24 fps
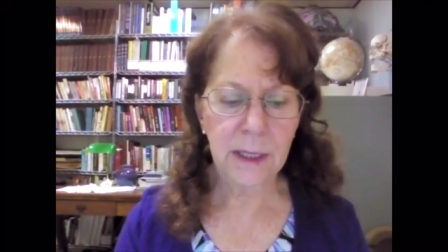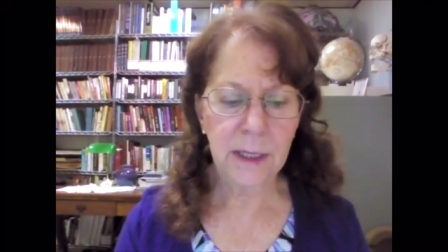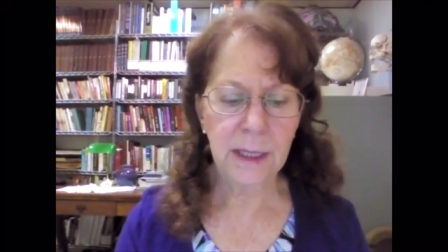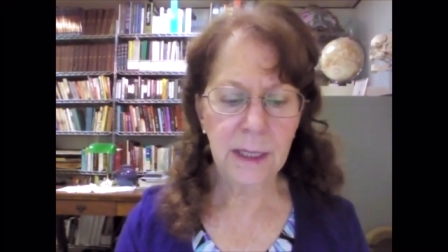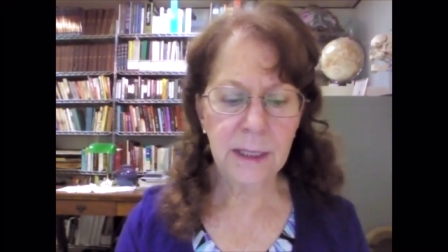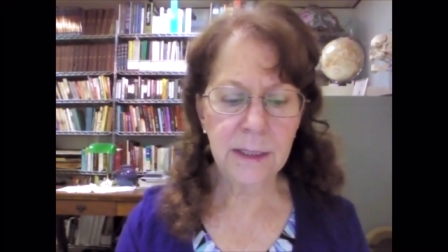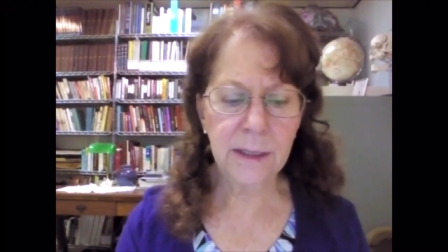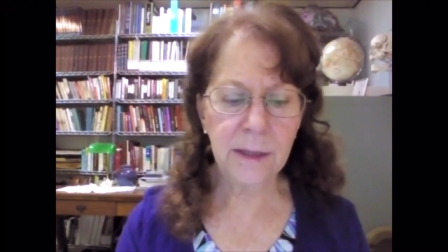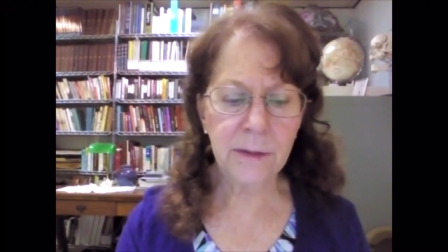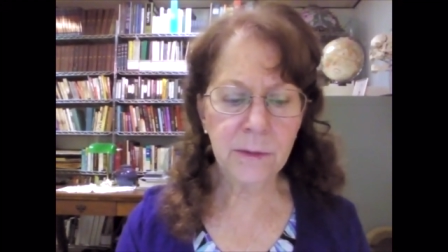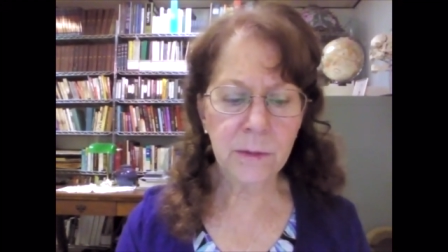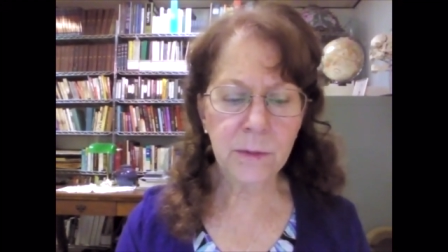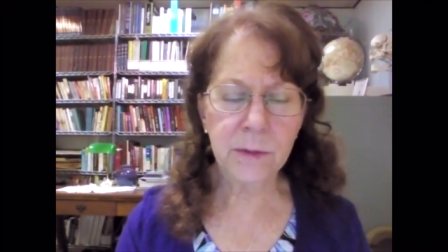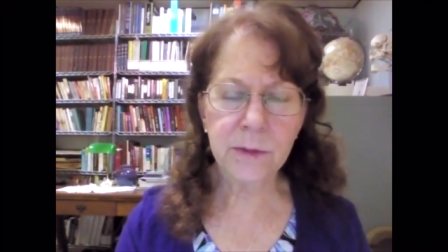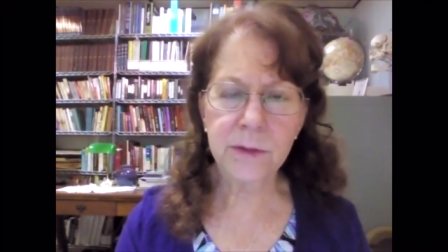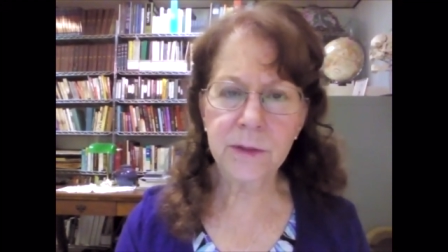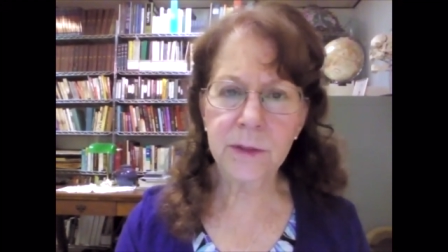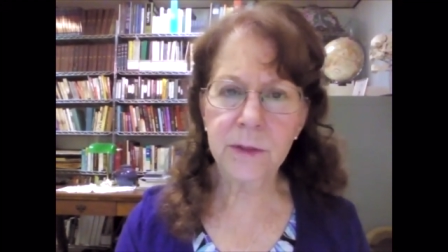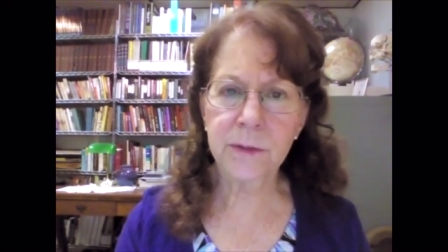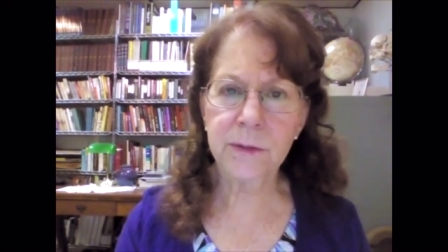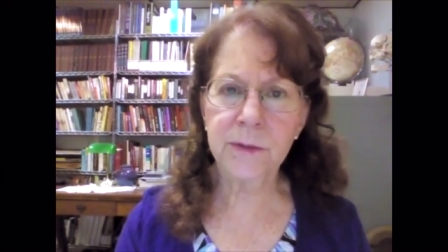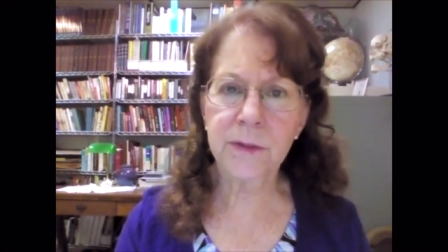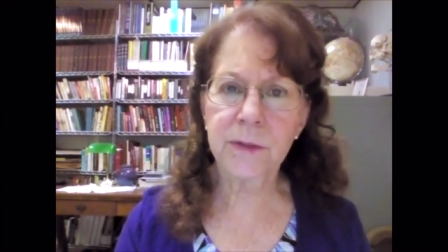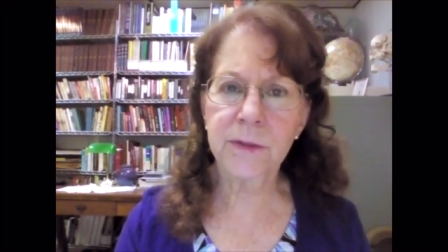In other words,
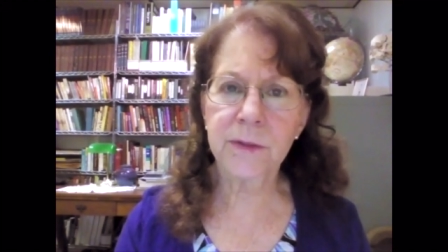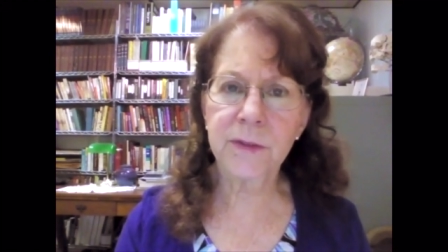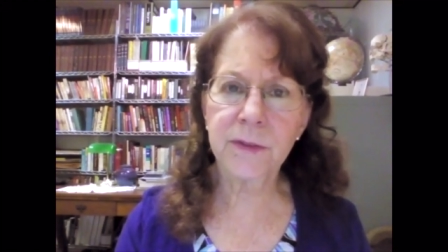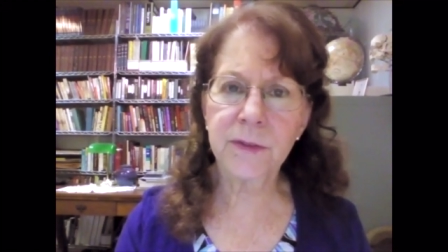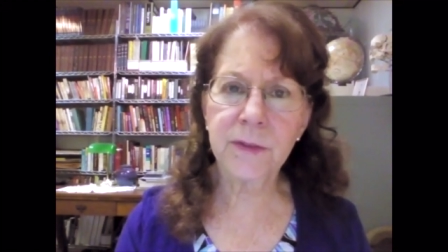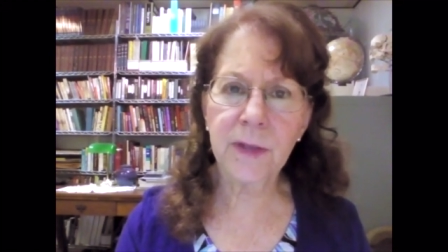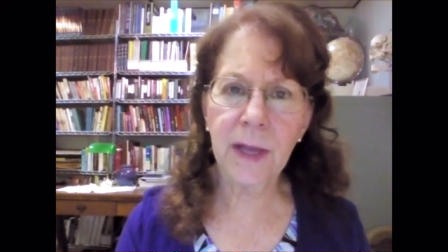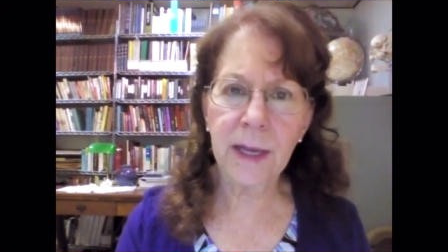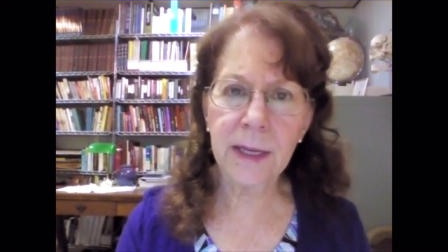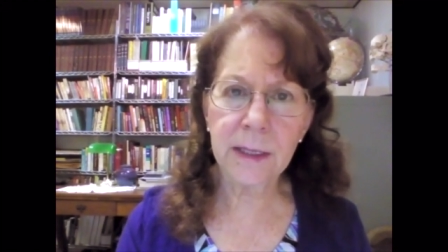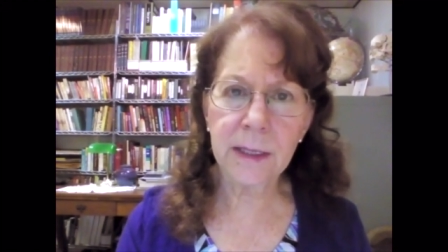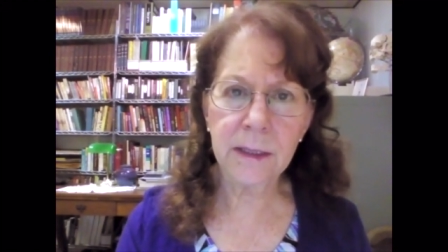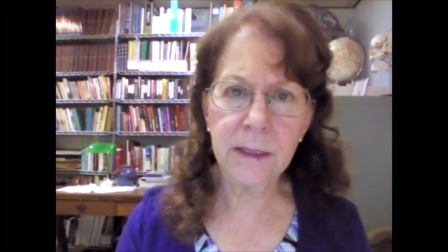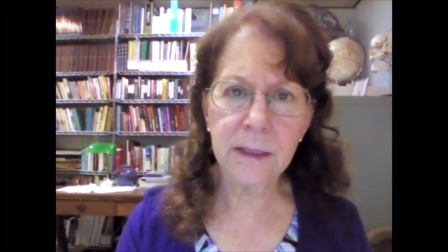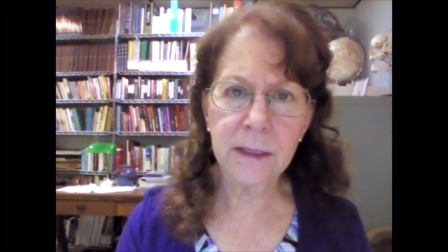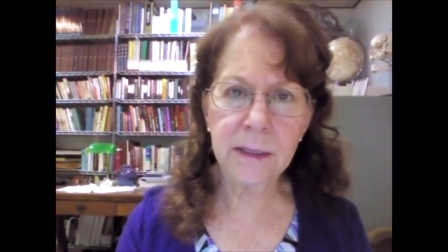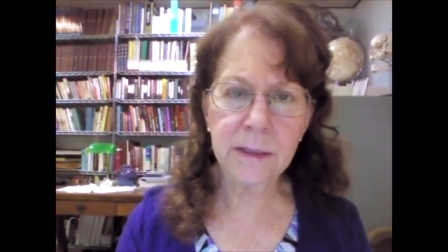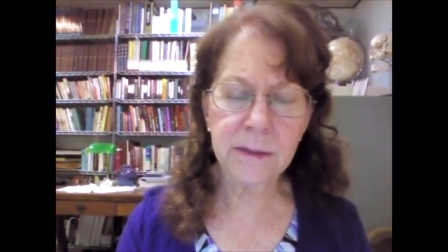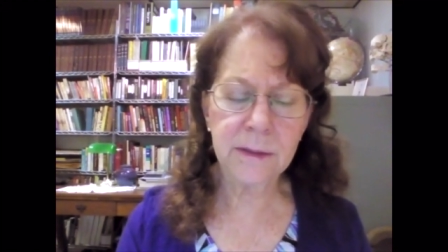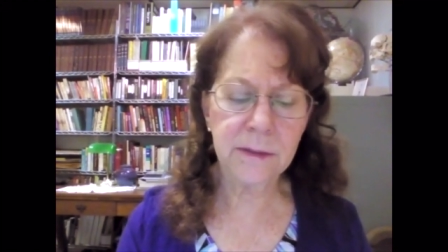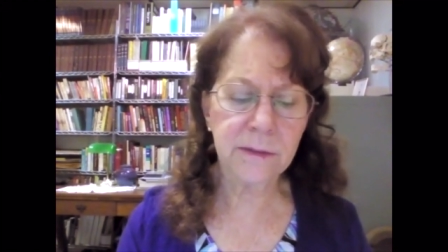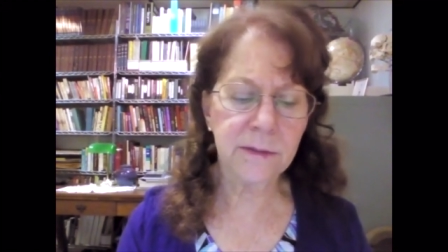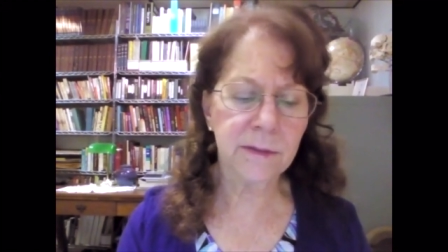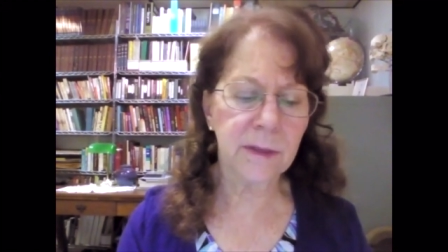there was a cycle
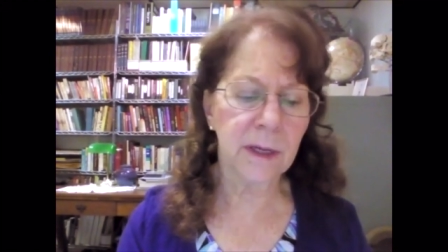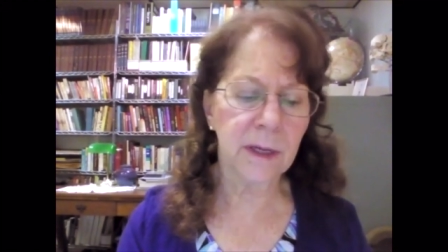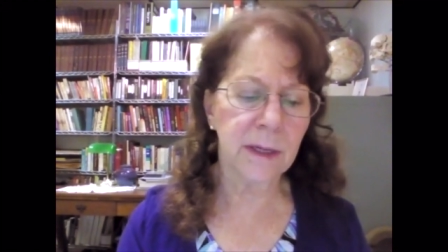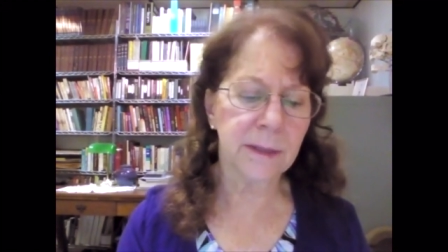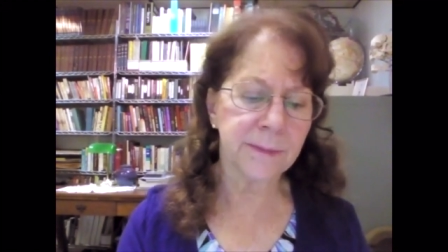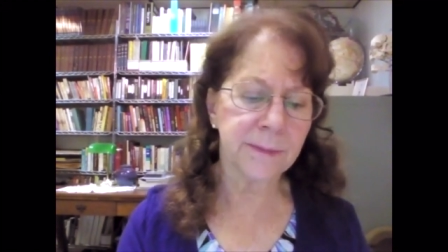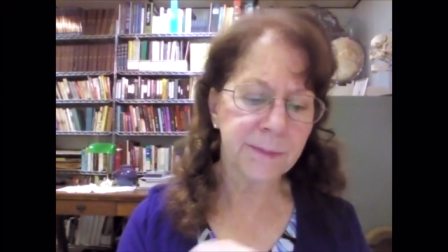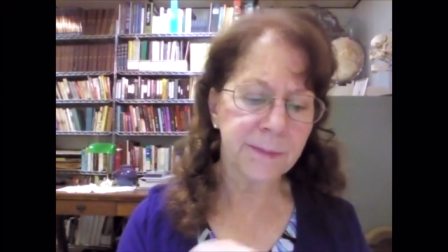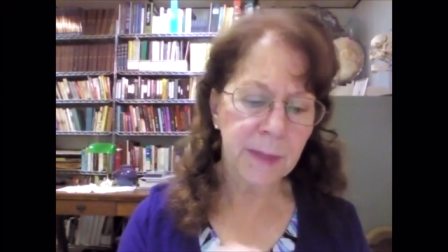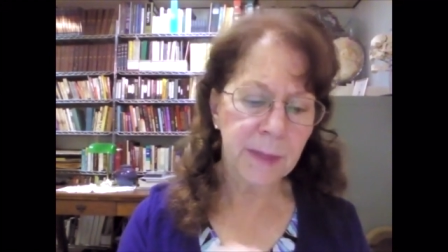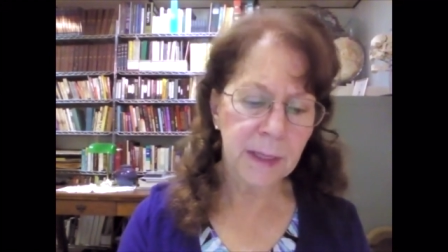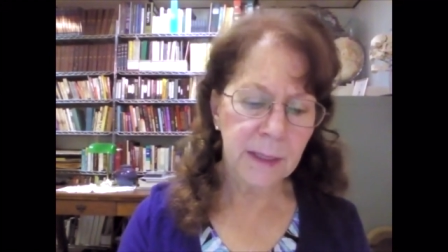in the sun,